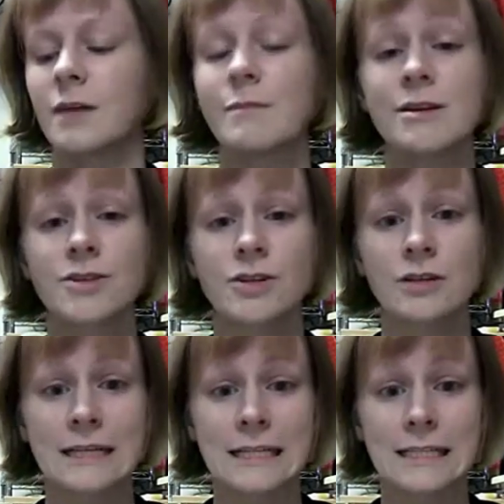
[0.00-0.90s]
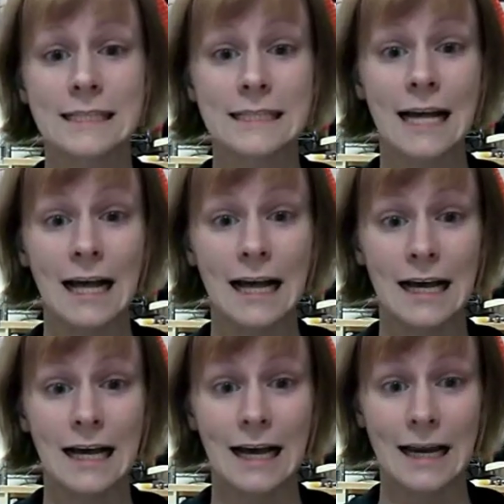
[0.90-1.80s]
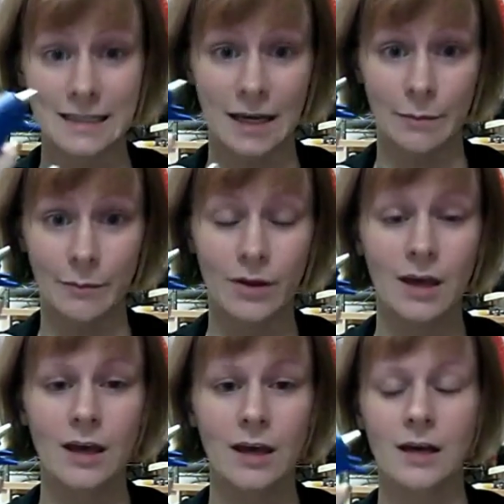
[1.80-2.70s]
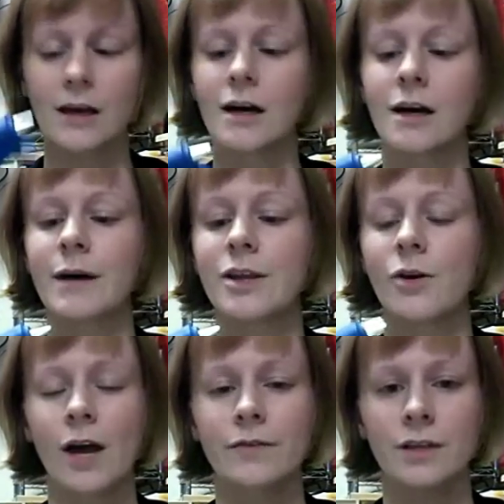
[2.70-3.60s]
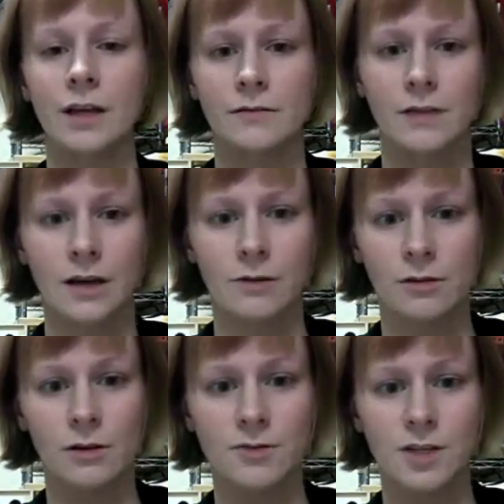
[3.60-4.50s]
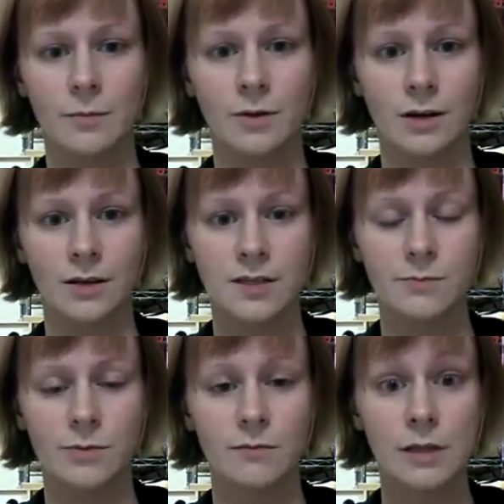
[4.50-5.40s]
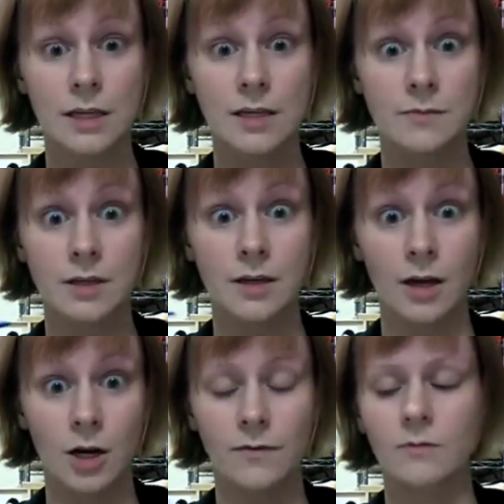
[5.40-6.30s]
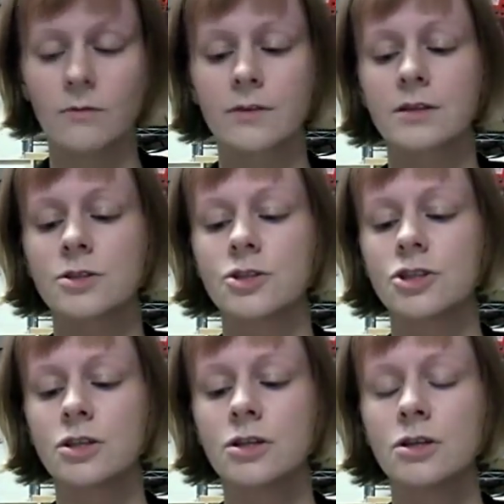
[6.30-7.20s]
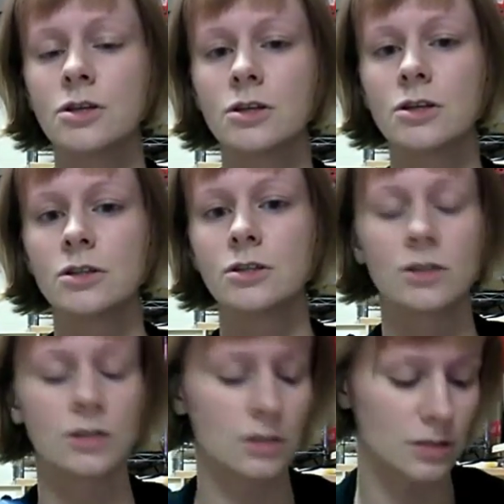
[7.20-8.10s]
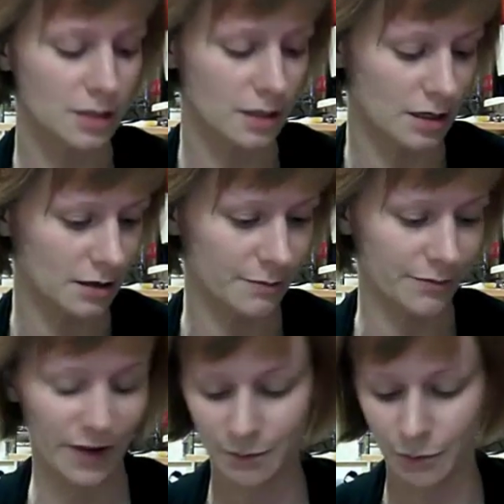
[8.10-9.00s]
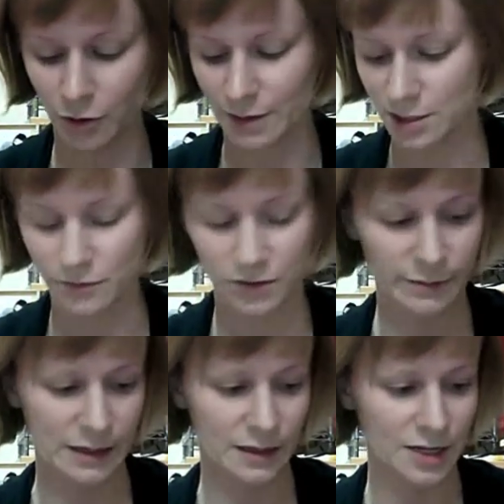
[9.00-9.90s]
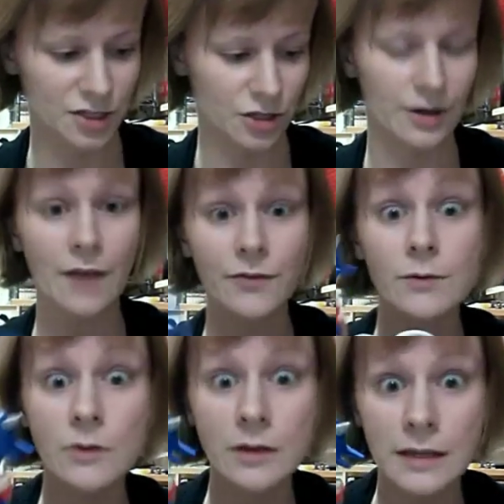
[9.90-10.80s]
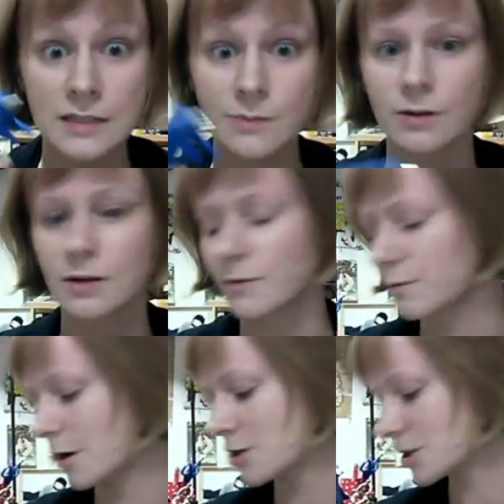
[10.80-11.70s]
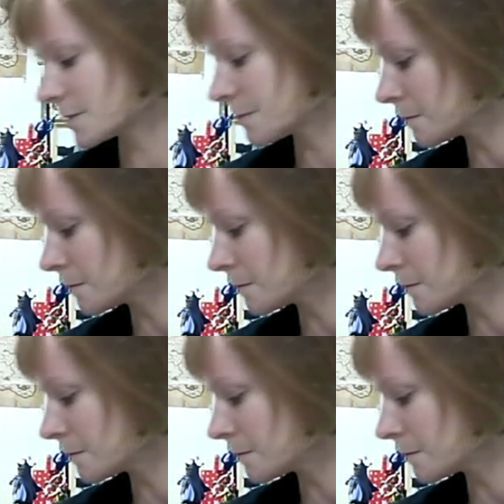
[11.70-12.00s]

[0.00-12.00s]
Make sure it's high temp. I don't have a lot of luck with low temp guns, but please be careful with these. Jeez. I burned myself really bad last year. Not from doing this, but a different project.